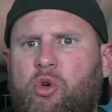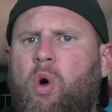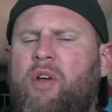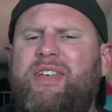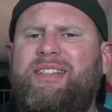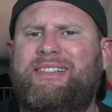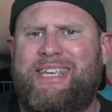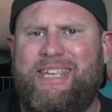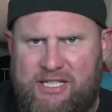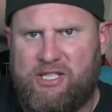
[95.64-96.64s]
one that
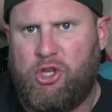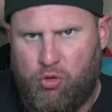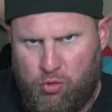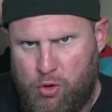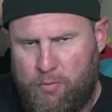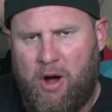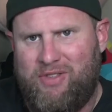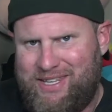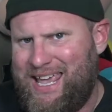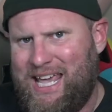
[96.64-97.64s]
leads the group on
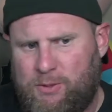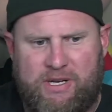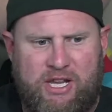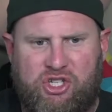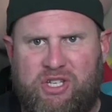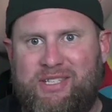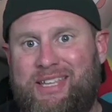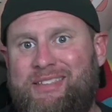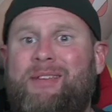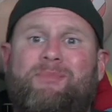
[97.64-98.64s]
these expeditions
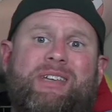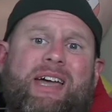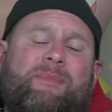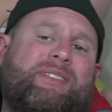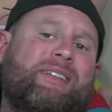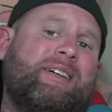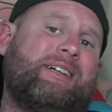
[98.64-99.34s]
that sometimes